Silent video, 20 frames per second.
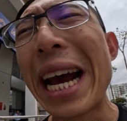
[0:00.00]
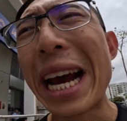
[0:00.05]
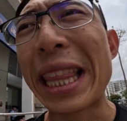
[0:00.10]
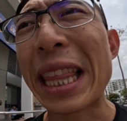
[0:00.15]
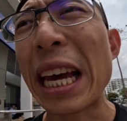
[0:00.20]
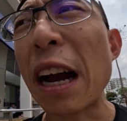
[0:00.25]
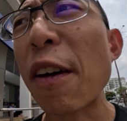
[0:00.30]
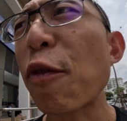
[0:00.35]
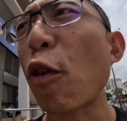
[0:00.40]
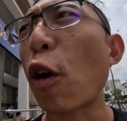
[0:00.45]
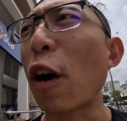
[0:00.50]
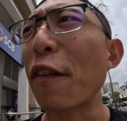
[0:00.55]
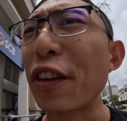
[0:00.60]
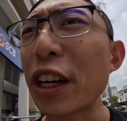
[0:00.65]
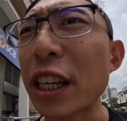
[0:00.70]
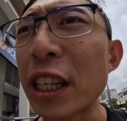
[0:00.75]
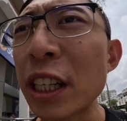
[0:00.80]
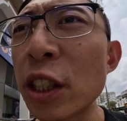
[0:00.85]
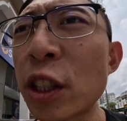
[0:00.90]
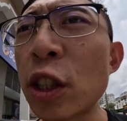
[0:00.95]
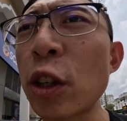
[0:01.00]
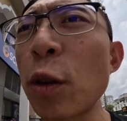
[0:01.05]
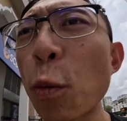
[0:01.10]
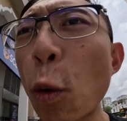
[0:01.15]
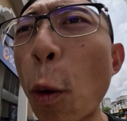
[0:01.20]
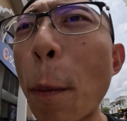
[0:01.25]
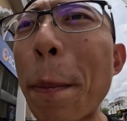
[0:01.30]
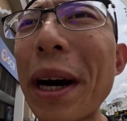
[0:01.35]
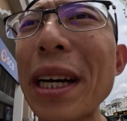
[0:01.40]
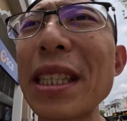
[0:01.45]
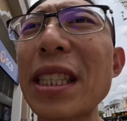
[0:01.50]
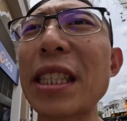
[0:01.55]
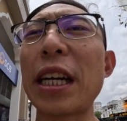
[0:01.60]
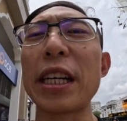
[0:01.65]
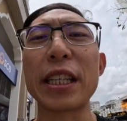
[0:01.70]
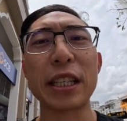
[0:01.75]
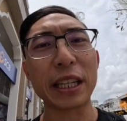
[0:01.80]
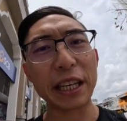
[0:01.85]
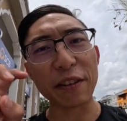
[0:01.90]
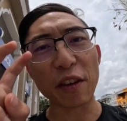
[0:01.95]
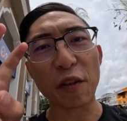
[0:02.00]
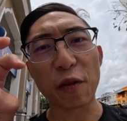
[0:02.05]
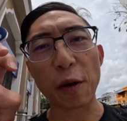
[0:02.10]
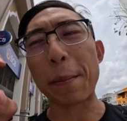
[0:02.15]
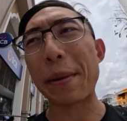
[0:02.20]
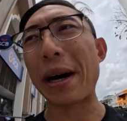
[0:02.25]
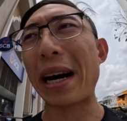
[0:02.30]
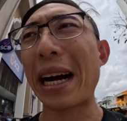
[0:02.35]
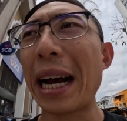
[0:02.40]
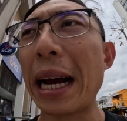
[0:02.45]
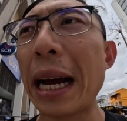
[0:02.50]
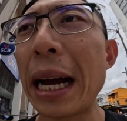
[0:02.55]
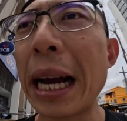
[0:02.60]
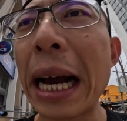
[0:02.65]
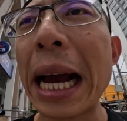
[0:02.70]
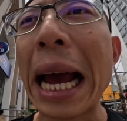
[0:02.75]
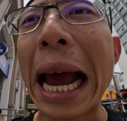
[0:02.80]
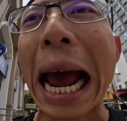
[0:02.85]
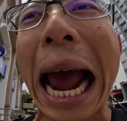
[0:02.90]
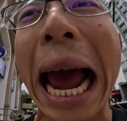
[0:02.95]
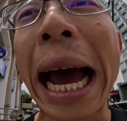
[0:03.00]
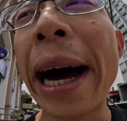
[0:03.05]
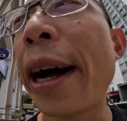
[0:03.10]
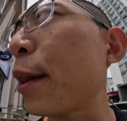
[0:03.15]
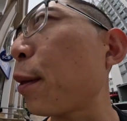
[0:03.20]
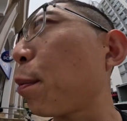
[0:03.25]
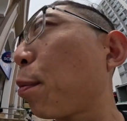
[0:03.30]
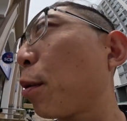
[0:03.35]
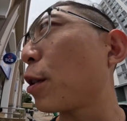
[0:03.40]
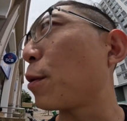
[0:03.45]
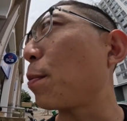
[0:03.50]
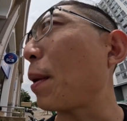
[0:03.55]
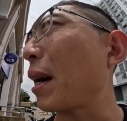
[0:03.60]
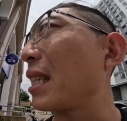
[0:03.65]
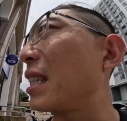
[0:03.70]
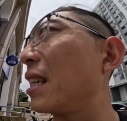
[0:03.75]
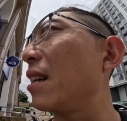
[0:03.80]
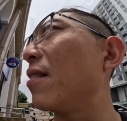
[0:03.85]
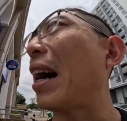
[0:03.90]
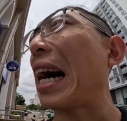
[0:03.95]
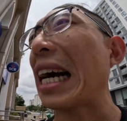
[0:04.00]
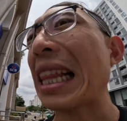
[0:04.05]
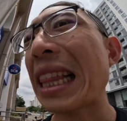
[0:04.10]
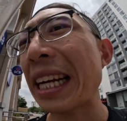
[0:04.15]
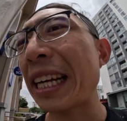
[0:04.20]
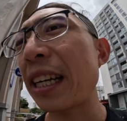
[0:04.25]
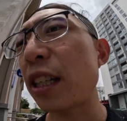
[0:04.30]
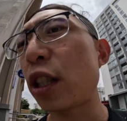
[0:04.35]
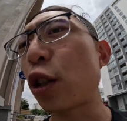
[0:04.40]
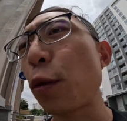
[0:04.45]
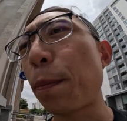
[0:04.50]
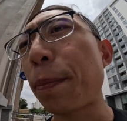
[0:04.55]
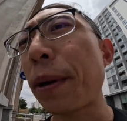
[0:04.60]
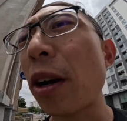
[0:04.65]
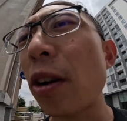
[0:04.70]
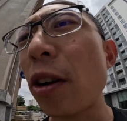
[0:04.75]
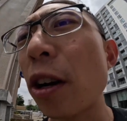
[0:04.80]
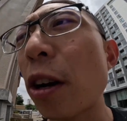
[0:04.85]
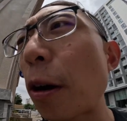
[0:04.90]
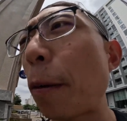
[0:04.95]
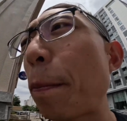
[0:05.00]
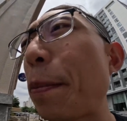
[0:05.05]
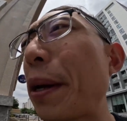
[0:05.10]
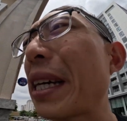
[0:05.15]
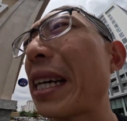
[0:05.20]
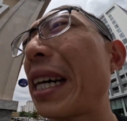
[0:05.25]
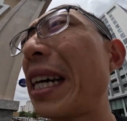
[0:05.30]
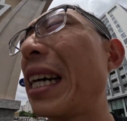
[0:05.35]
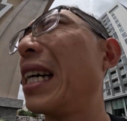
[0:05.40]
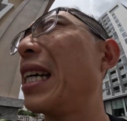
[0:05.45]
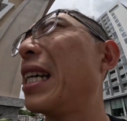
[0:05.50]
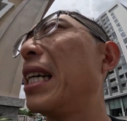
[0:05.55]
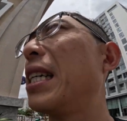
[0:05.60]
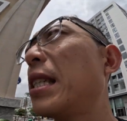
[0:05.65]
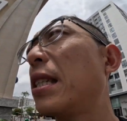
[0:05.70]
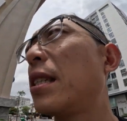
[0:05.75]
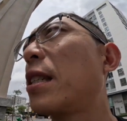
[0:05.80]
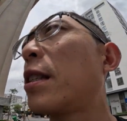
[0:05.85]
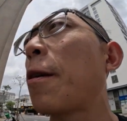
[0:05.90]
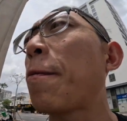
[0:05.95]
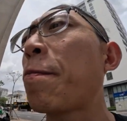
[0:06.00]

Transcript: And therefore, if you consume Robusta, even from a health perspective, I think it's superior because